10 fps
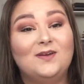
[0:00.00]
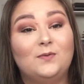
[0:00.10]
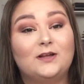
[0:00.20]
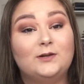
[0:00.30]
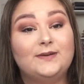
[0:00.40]

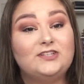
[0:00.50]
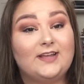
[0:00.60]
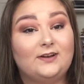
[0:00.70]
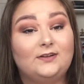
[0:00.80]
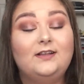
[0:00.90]
Welcome to my
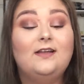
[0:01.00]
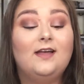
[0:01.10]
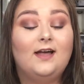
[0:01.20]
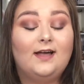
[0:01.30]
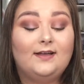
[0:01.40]
channel.
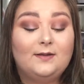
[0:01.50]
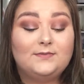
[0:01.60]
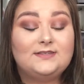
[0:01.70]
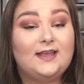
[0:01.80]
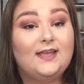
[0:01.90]

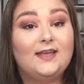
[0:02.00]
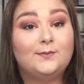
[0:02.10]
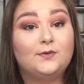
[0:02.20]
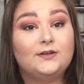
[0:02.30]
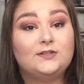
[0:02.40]
Today
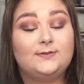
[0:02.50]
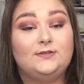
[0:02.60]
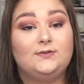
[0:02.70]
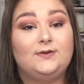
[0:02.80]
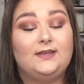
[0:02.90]
I'm going to be
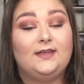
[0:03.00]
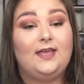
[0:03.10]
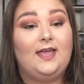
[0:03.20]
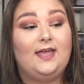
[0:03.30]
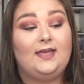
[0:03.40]
doing
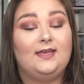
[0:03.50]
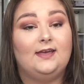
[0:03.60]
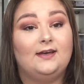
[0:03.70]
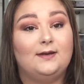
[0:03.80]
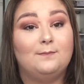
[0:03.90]
a
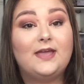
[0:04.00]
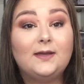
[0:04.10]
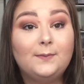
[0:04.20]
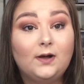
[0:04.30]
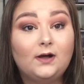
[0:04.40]

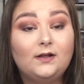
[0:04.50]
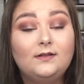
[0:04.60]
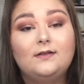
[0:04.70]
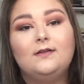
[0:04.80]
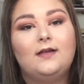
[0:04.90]
makeup haul
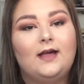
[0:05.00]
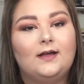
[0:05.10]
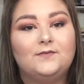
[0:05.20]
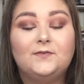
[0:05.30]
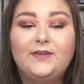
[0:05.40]

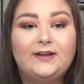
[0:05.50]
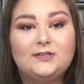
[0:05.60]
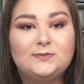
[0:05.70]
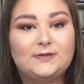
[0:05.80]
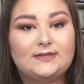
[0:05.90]
from
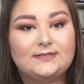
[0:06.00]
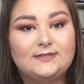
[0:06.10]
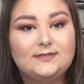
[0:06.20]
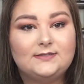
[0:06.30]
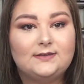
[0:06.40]
various
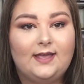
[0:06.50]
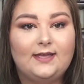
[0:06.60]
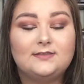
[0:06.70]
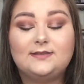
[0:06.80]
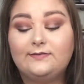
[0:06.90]
places,
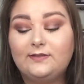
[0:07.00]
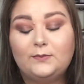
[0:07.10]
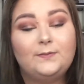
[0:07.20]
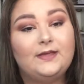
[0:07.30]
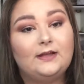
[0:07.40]
and some of them
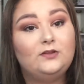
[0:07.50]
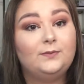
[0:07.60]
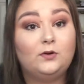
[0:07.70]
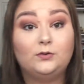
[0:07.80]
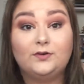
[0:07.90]
will be a little
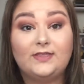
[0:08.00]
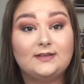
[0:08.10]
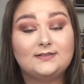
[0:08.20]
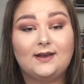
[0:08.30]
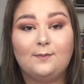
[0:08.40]
bit older
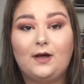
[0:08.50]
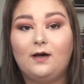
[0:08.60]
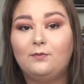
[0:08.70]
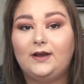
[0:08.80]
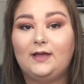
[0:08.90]
things that I
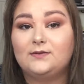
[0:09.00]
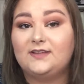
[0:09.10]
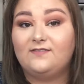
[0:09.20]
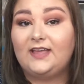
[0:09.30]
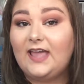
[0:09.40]
bought when I was
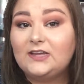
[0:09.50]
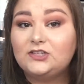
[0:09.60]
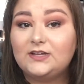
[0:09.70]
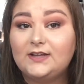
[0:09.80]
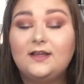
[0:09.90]
on
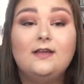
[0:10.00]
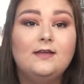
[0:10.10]
vacation.